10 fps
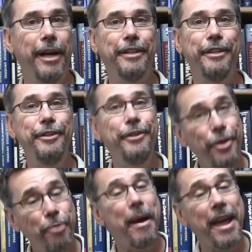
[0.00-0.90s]
but
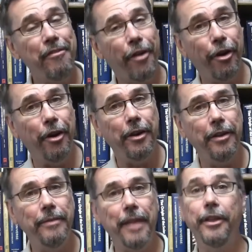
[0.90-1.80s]
you may have heard
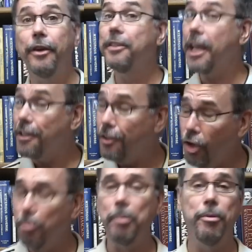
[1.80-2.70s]
that there is a
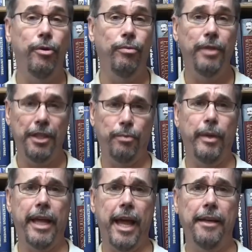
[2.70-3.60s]
supermoon this
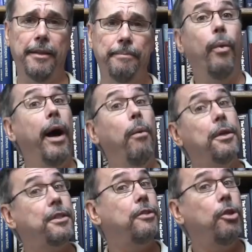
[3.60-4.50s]
weekend. Well,
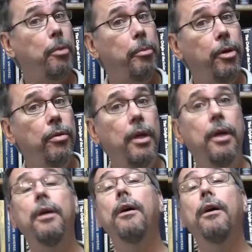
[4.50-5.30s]
what's a supermoon?